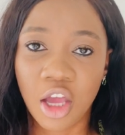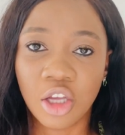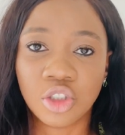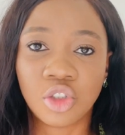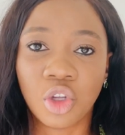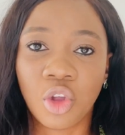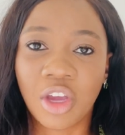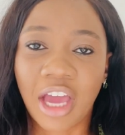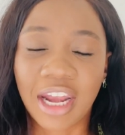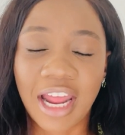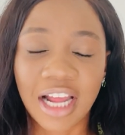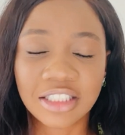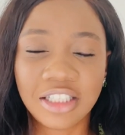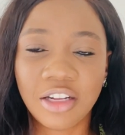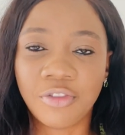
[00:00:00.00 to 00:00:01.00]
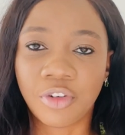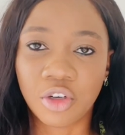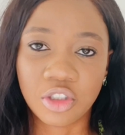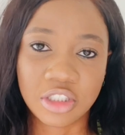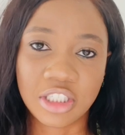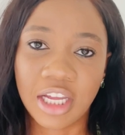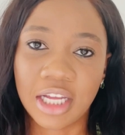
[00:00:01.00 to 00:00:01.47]
So you can actually
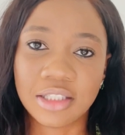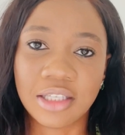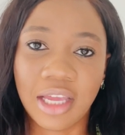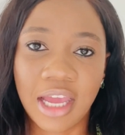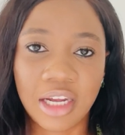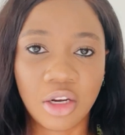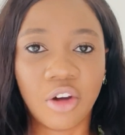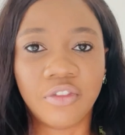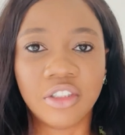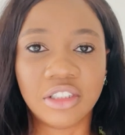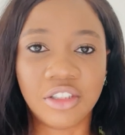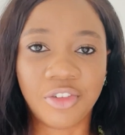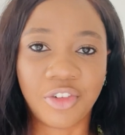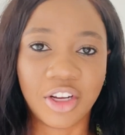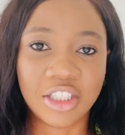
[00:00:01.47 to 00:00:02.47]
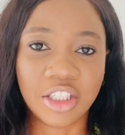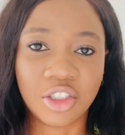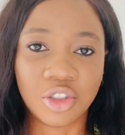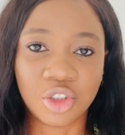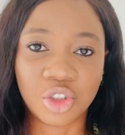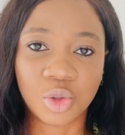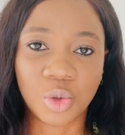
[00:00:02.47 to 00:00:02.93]
volunteer to any of these different
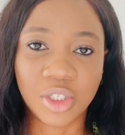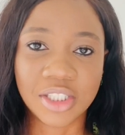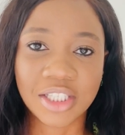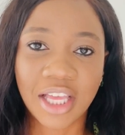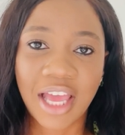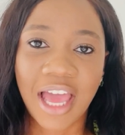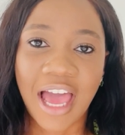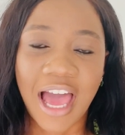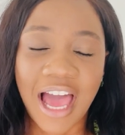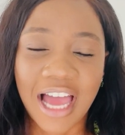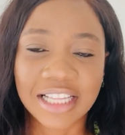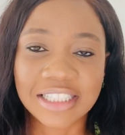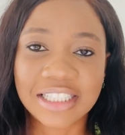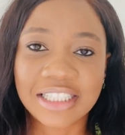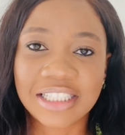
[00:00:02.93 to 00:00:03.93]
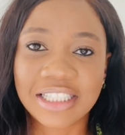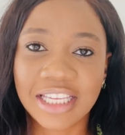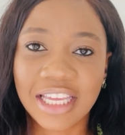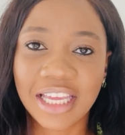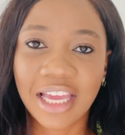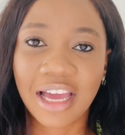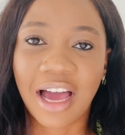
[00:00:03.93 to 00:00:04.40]
industries and
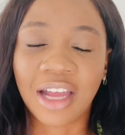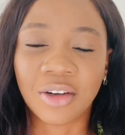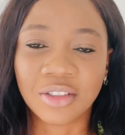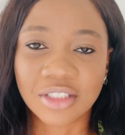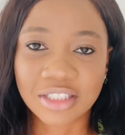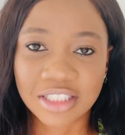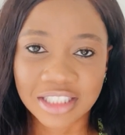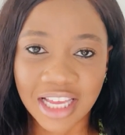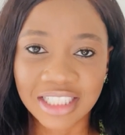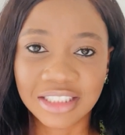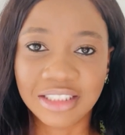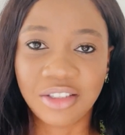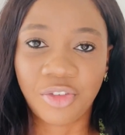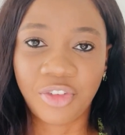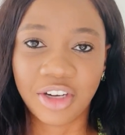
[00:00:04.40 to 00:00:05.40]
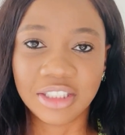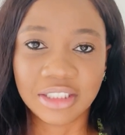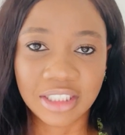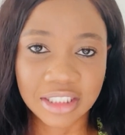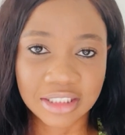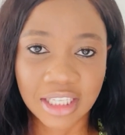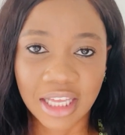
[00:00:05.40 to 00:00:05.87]
see and understand the
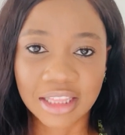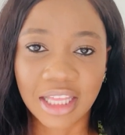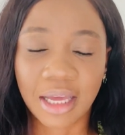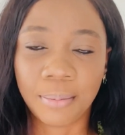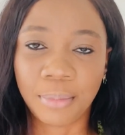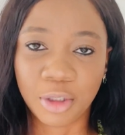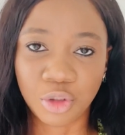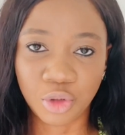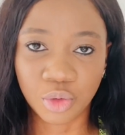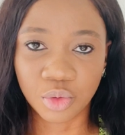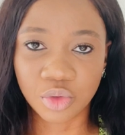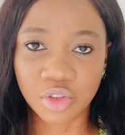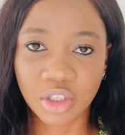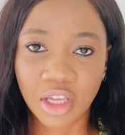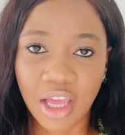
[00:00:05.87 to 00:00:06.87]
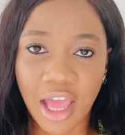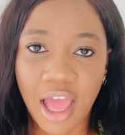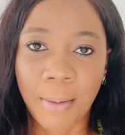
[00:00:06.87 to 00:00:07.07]
different data that are being used.